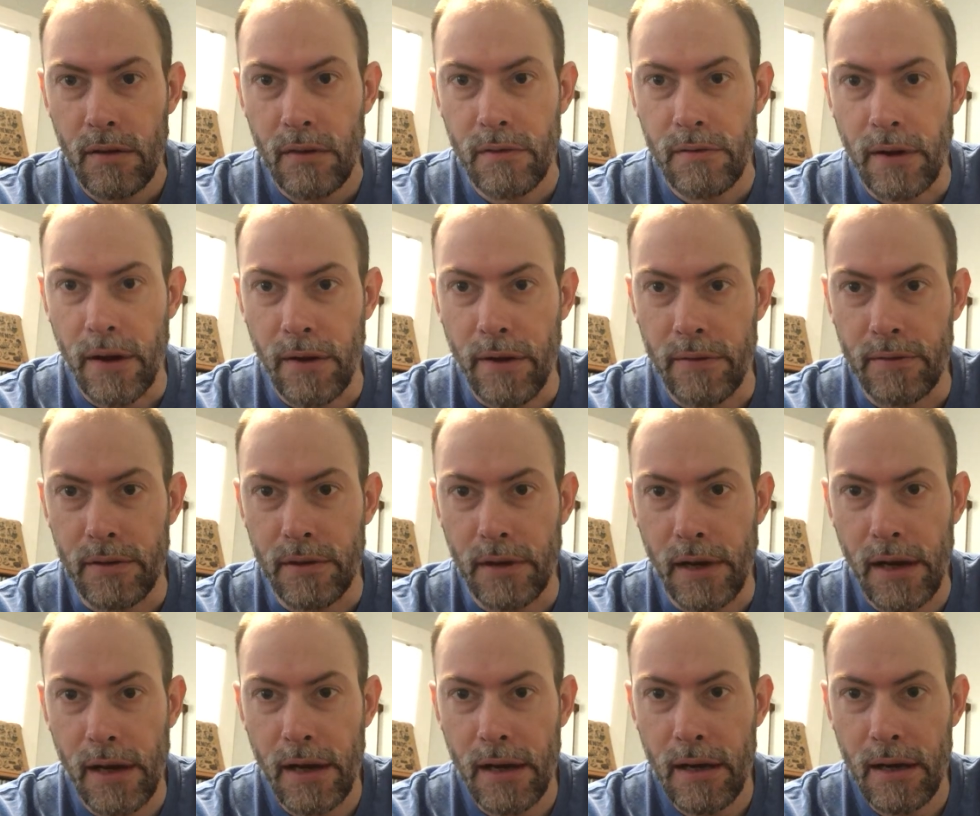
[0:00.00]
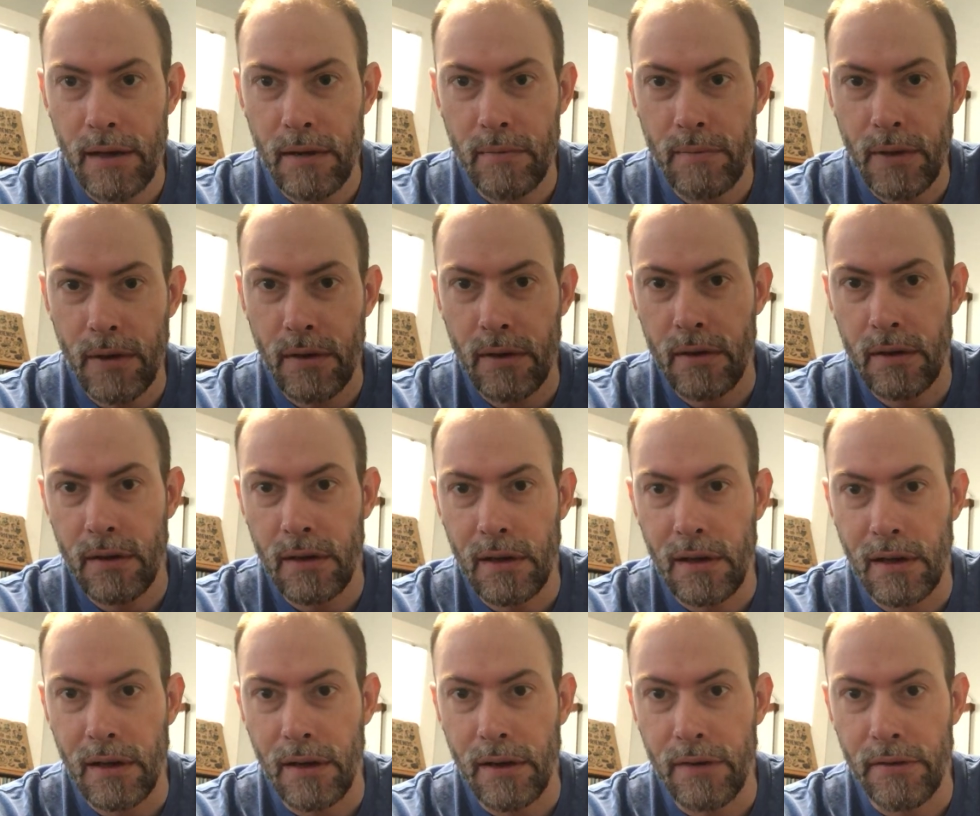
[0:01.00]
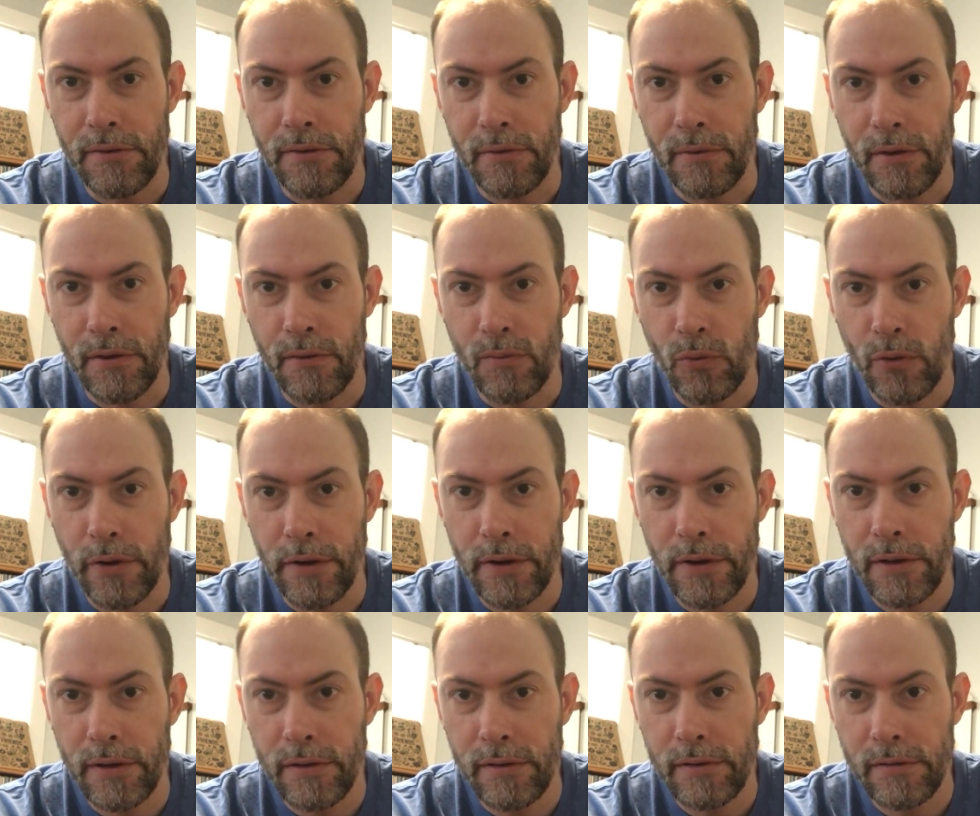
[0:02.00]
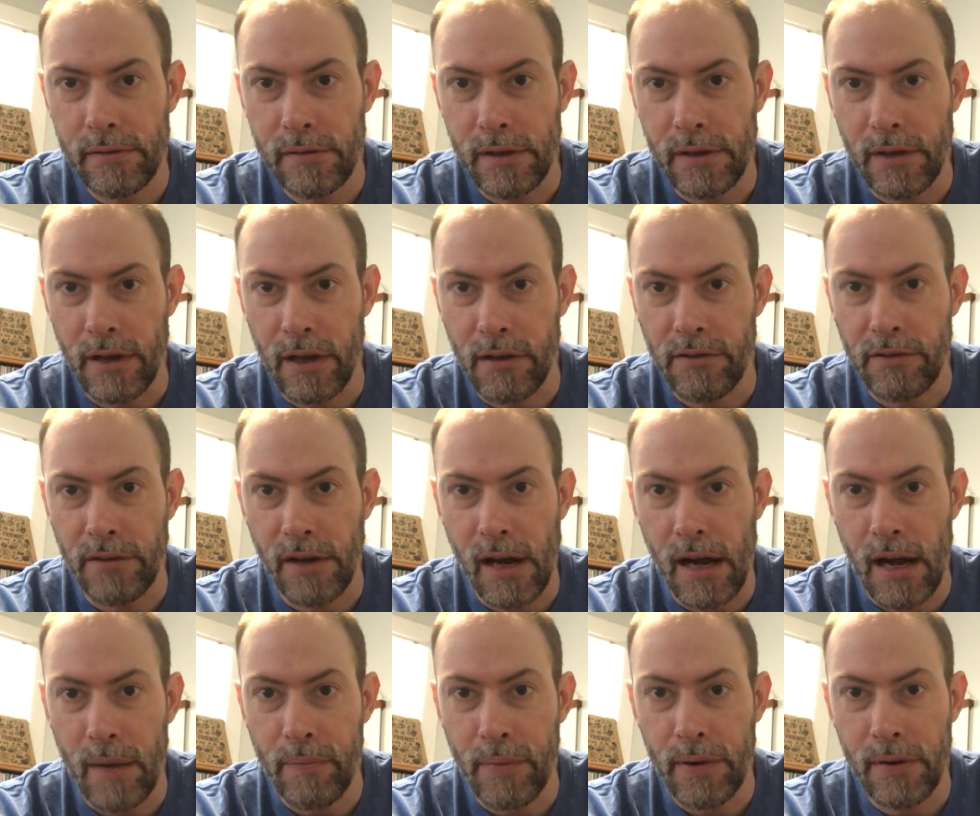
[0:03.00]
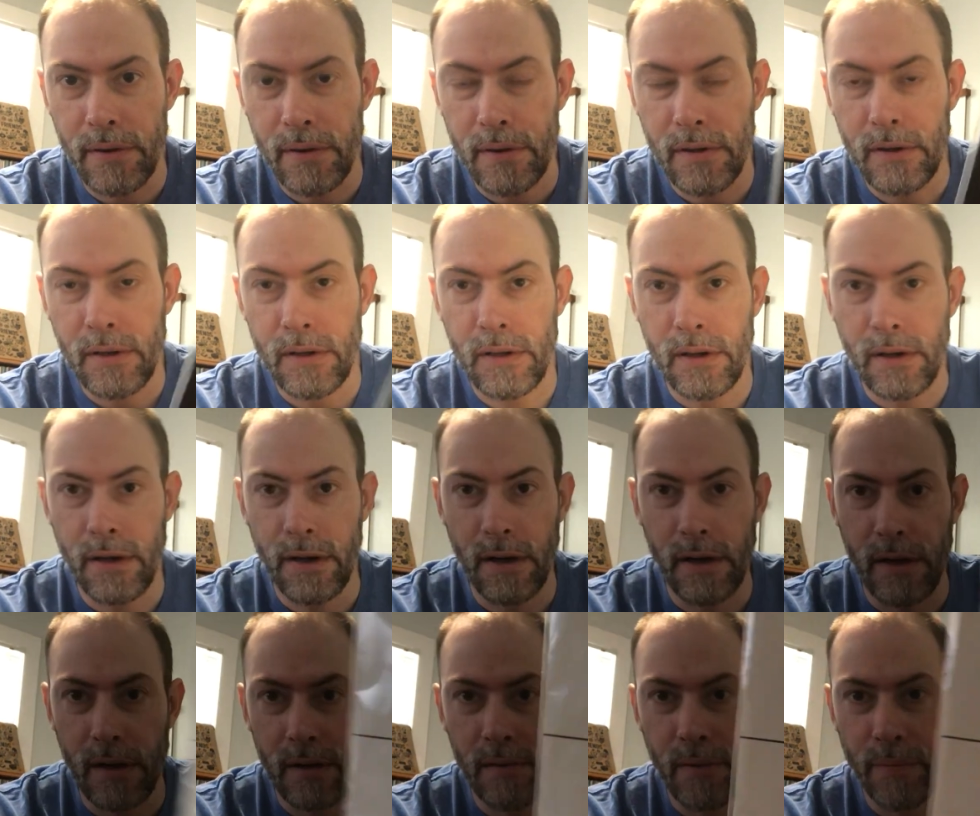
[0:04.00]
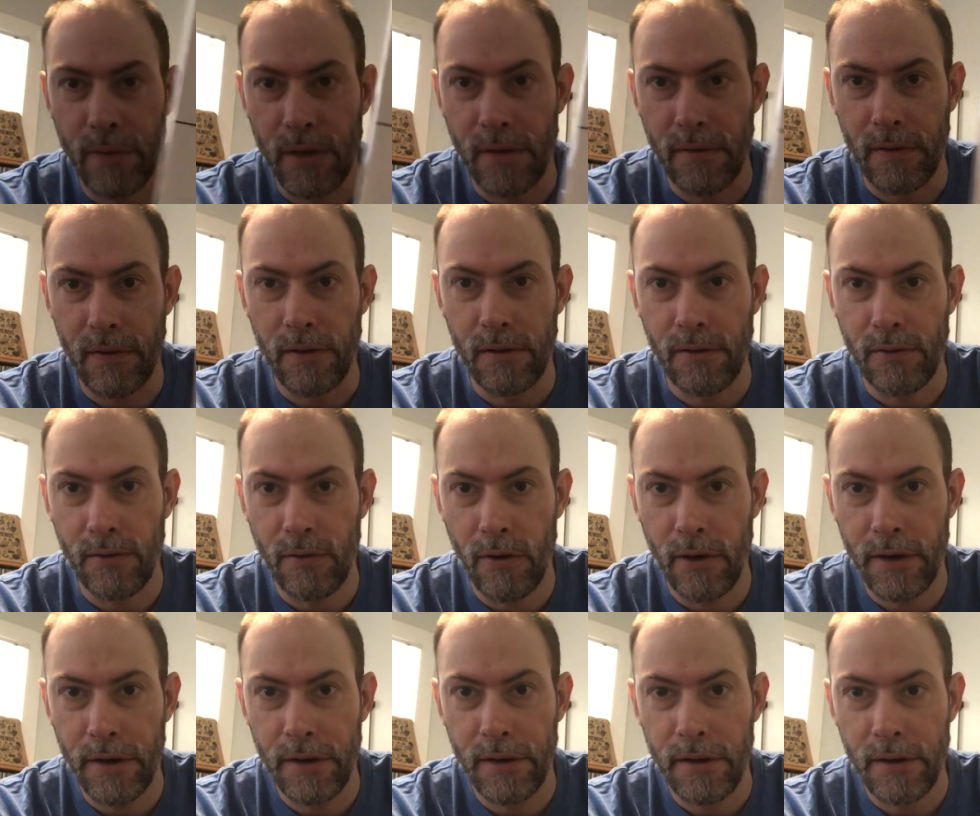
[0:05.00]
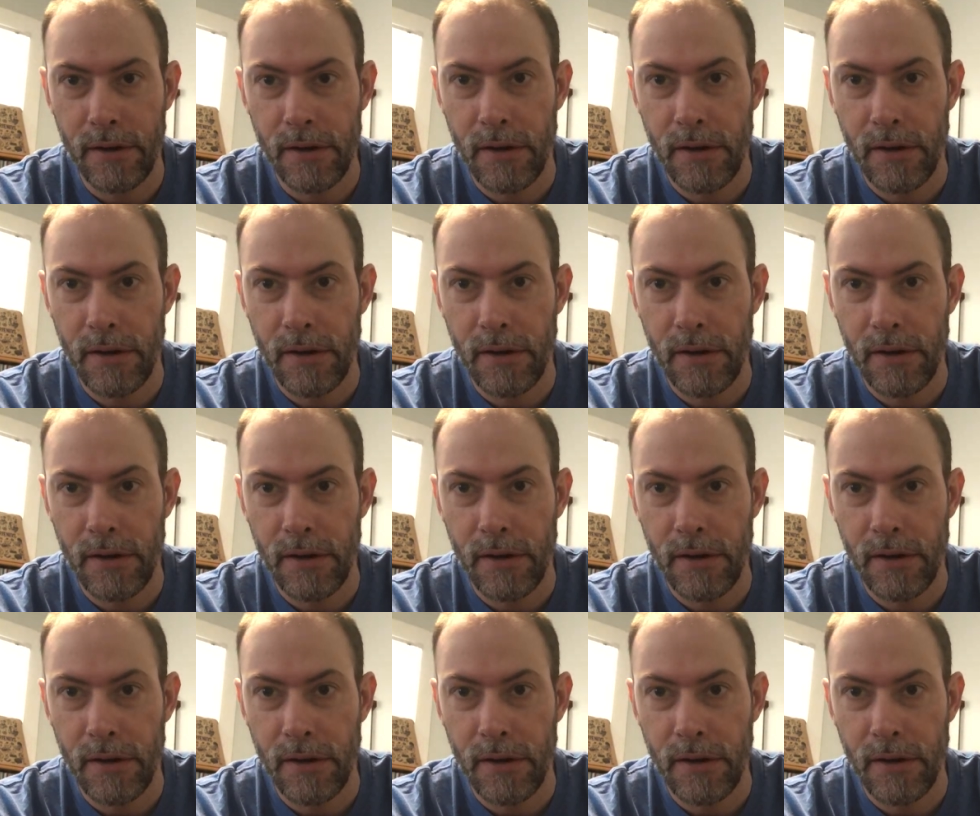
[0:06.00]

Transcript: Shout out to Dom. They're doing good work at that shop up in Ithaca, New York.